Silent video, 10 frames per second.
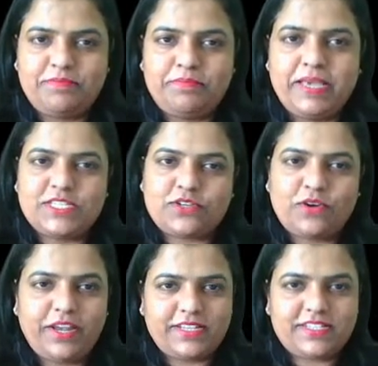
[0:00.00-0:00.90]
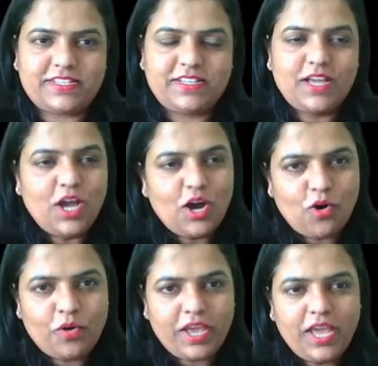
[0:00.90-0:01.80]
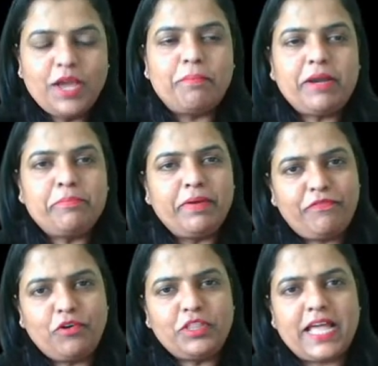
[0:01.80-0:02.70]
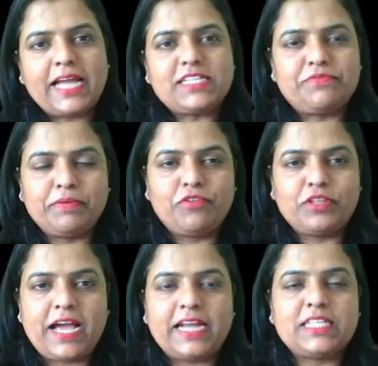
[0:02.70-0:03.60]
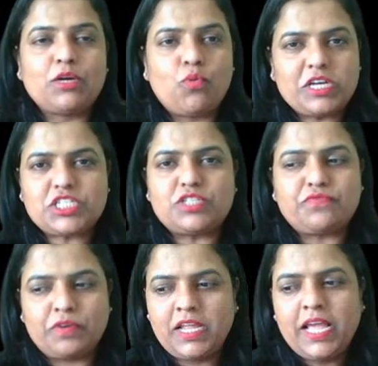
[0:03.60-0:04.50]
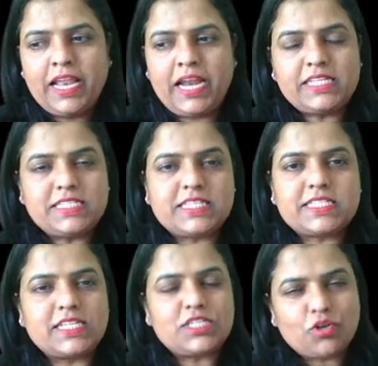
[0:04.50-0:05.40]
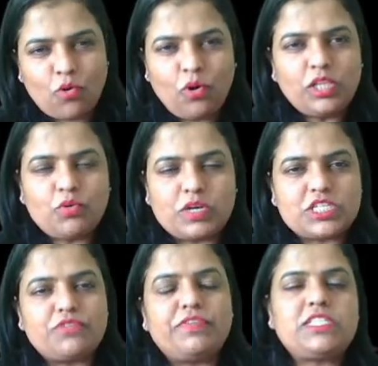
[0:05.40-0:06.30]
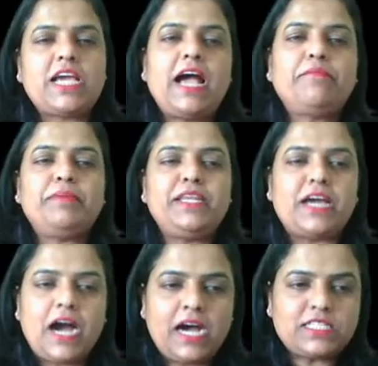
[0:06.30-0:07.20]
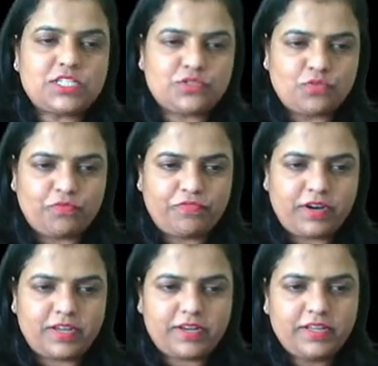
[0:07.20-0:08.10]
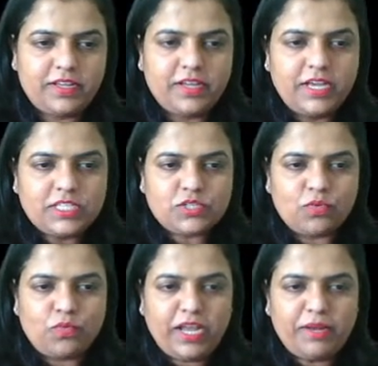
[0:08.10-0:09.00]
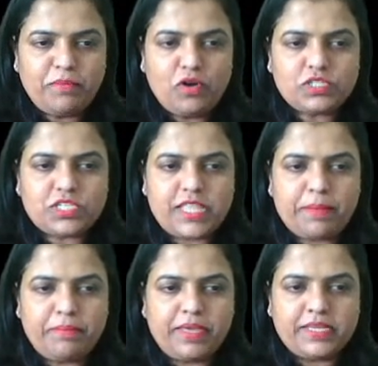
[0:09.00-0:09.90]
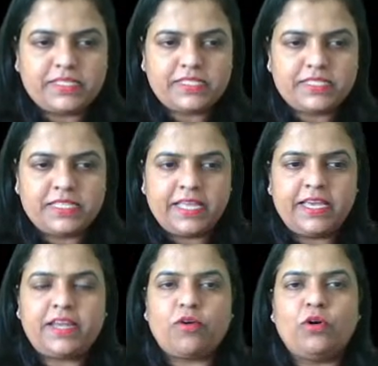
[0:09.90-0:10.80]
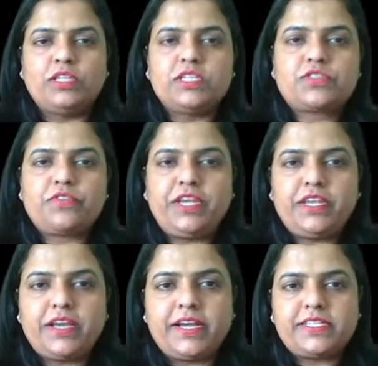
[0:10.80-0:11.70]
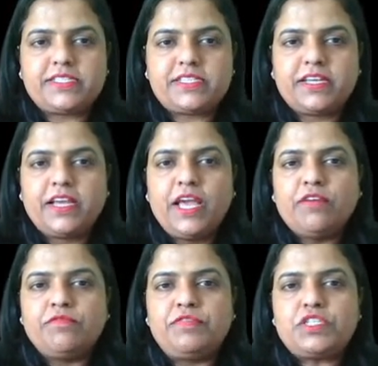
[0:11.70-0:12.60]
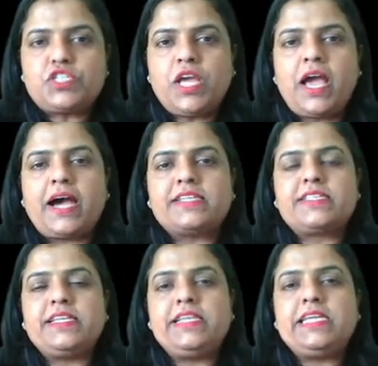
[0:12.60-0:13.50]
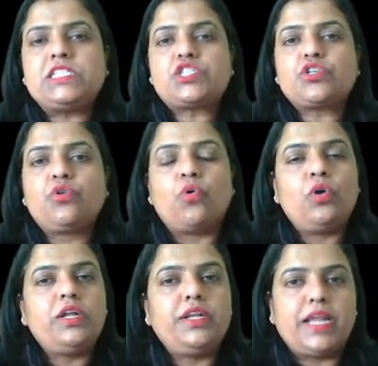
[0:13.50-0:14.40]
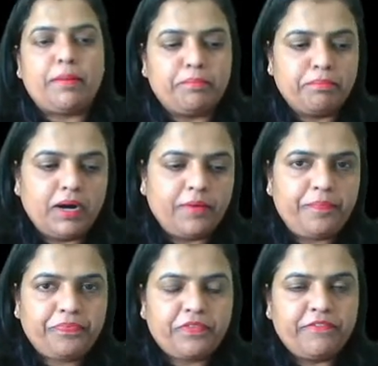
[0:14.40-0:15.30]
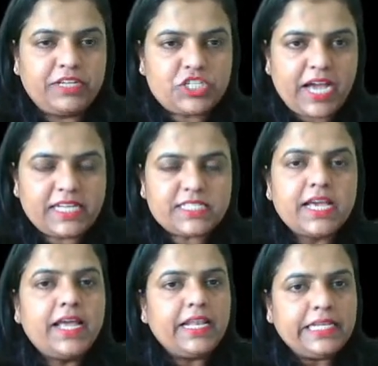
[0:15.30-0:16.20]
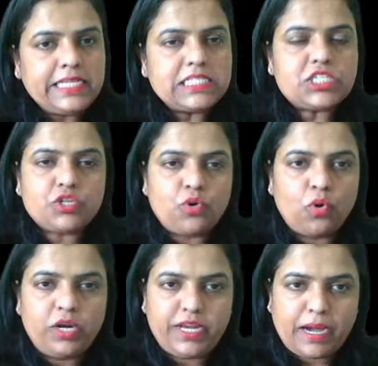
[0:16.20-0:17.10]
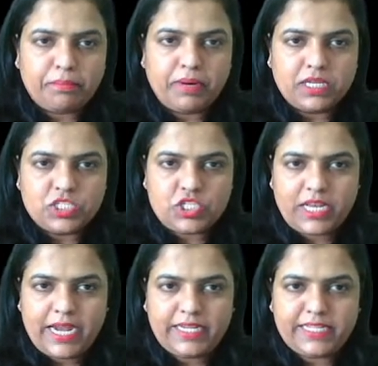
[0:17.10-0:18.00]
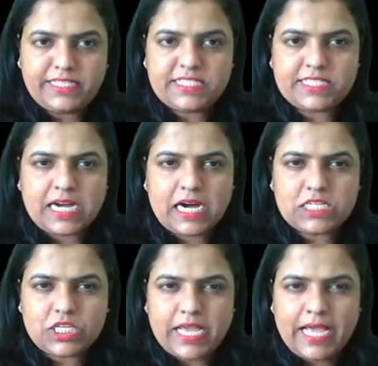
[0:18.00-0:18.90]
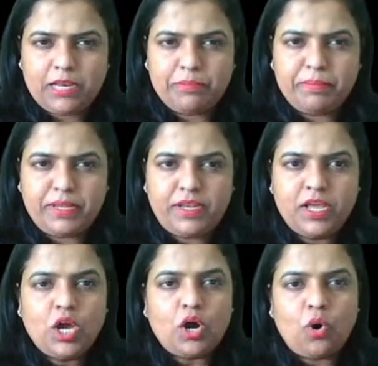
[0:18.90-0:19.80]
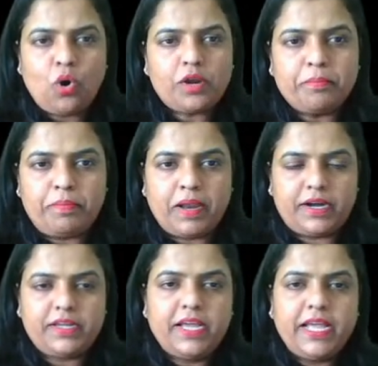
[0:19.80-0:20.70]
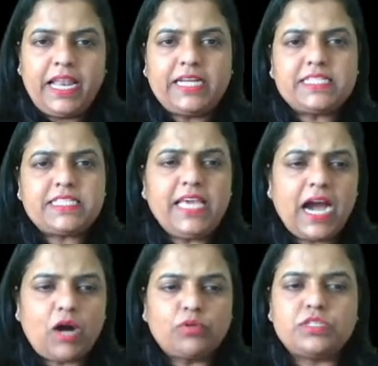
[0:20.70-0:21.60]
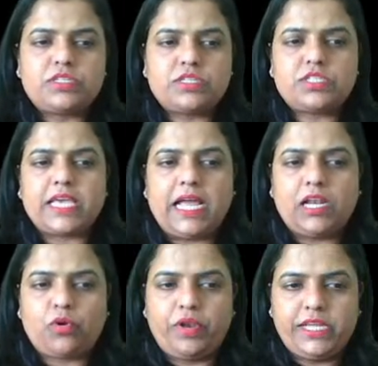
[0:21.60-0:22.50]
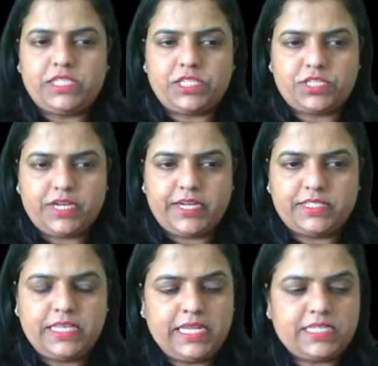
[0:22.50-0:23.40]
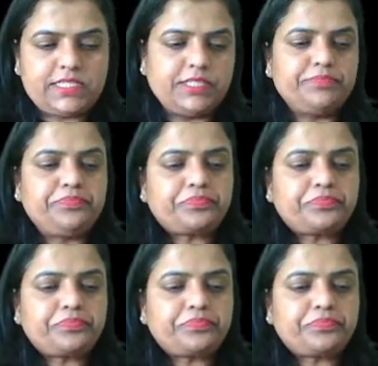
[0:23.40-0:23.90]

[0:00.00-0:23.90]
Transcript: based on it. Okay, but before that, the question, let us discuss all the questions which have been asked so far. So one amongst them is there on the screen, guys, which has least gold number. Which has least gold number? Gelatin, starch, albumin, or blood. Let us see how this is calculated, guys. Let us see.